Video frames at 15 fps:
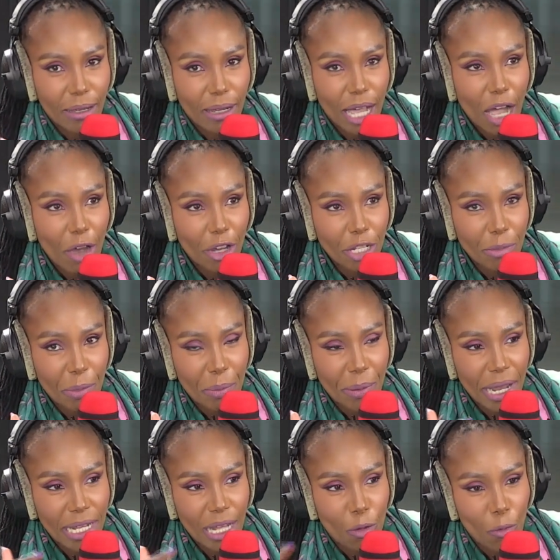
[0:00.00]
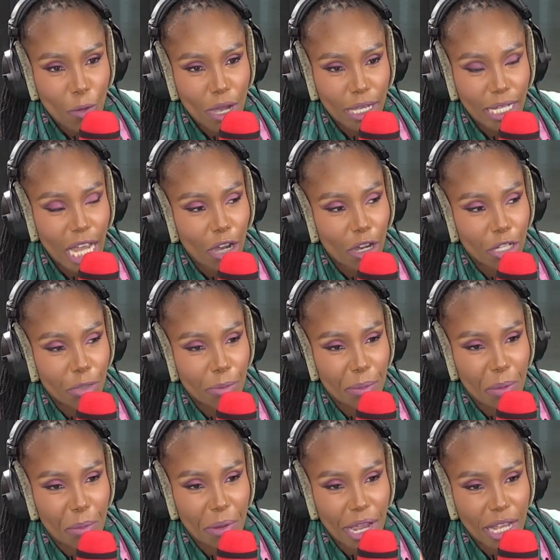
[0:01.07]
How can you be prepared at work, and how can you be
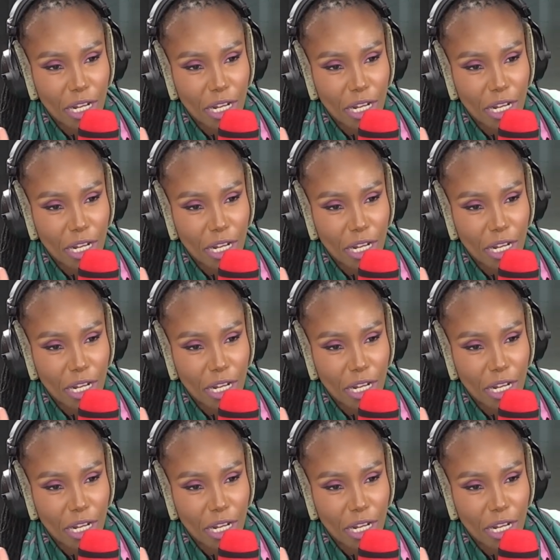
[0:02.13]
prepared